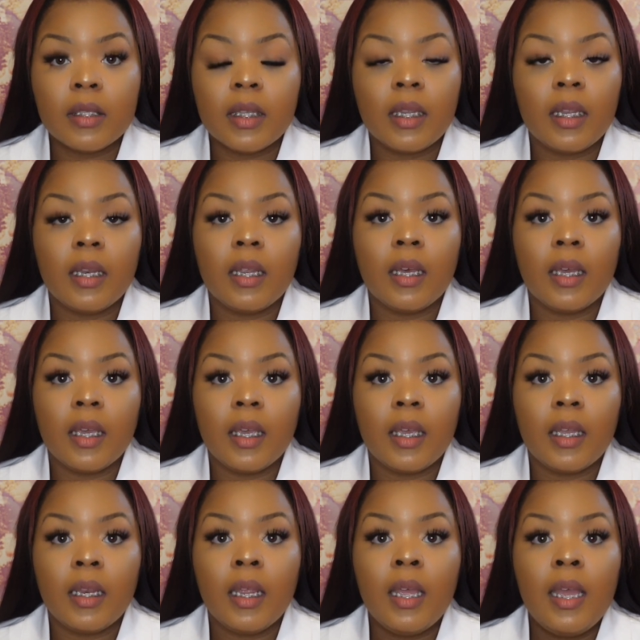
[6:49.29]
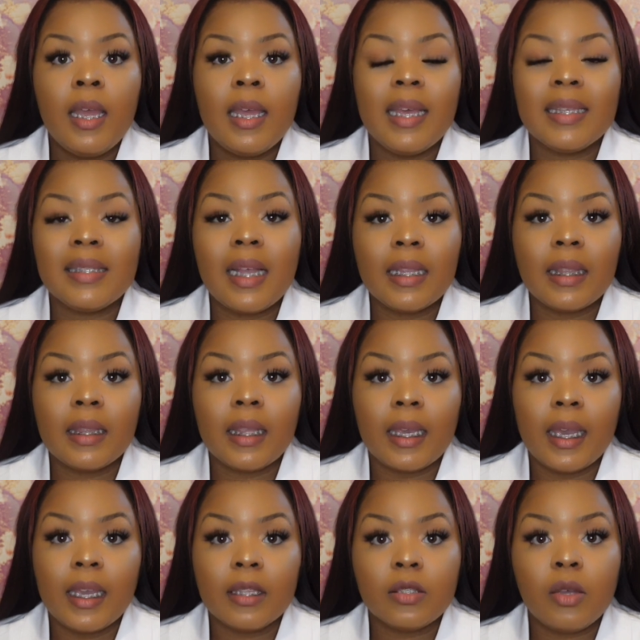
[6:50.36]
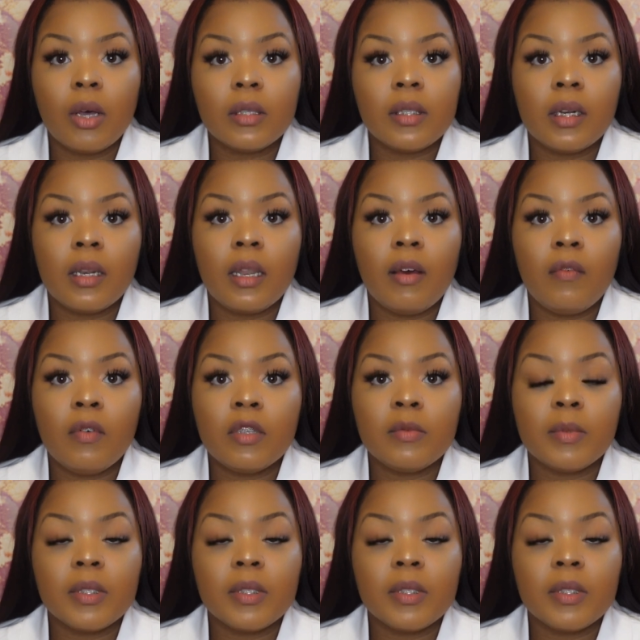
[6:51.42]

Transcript: And then again, it's not that they can't talk to their loved ones,